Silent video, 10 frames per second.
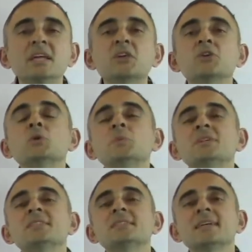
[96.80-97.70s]

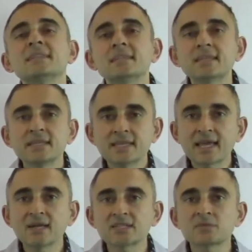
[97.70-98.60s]
Humans need
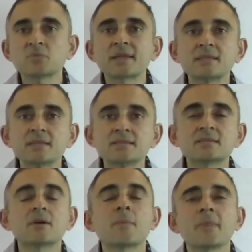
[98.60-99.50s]
calcium
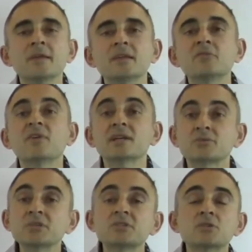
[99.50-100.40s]
magnesium. In fact,
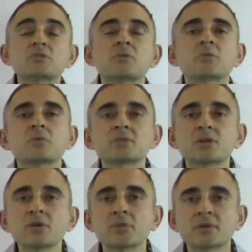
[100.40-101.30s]
research from the World
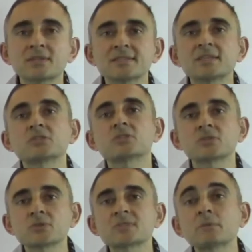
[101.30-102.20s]
Health Organization
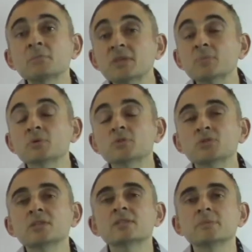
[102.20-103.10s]
shows that people who
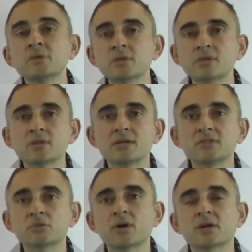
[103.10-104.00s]
drink
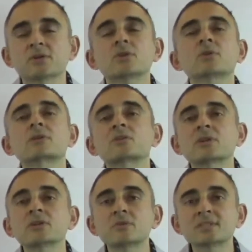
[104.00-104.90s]
demineralized water are at
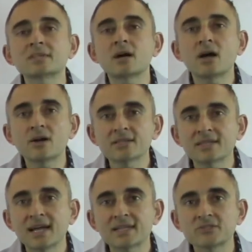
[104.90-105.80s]
greater risk of heart
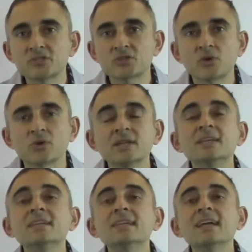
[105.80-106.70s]
attack and stroke.
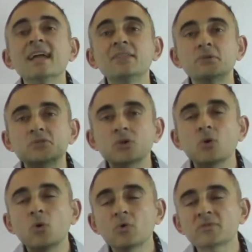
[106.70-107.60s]
And there's
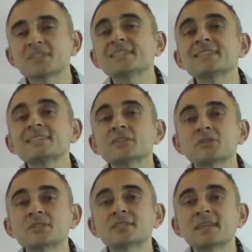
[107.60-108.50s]
over 60
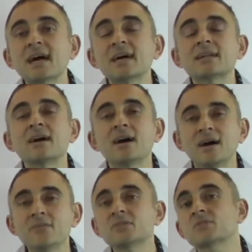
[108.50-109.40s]
years of data
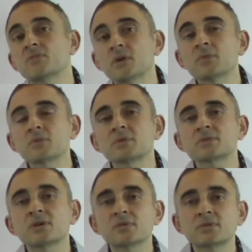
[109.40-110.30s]
on this from the World
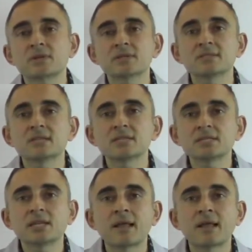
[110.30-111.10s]
Health Organization.